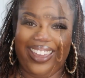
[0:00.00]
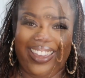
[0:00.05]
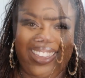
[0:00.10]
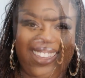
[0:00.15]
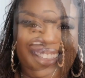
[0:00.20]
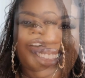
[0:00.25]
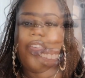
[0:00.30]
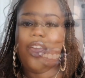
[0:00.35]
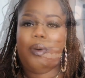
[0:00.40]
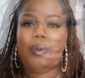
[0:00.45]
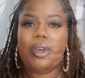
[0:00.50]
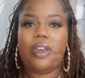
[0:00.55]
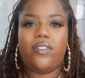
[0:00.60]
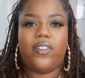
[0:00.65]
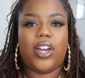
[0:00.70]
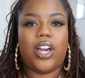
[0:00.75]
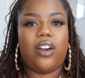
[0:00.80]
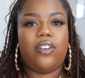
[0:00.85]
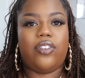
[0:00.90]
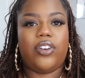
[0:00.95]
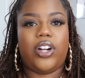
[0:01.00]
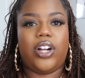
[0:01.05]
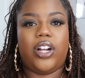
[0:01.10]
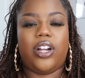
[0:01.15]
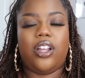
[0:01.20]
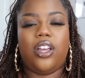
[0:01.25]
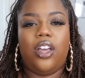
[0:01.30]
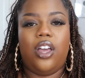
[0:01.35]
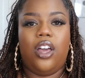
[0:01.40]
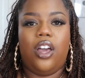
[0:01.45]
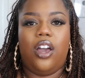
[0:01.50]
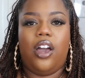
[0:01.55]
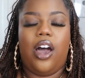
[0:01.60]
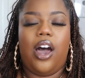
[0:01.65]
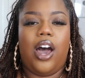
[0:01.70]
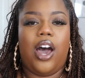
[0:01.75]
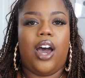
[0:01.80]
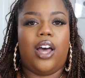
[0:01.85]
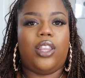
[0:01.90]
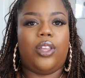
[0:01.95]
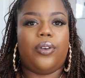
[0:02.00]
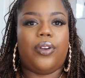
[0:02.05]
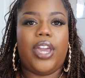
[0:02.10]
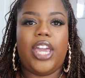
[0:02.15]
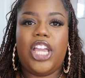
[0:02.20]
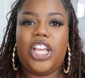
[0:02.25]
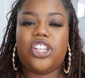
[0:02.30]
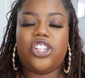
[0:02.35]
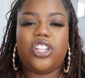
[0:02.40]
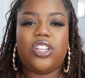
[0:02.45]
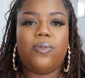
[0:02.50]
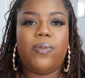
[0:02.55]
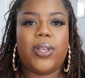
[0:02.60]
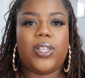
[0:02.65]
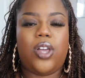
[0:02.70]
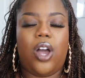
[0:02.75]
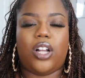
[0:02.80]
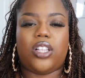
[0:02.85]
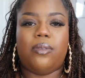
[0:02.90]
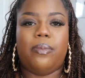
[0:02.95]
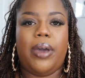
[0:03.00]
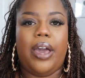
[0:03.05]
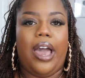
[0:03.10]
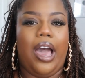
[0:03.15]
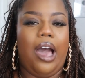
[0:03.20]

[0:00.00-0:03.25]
so now that we've covered location, we talked about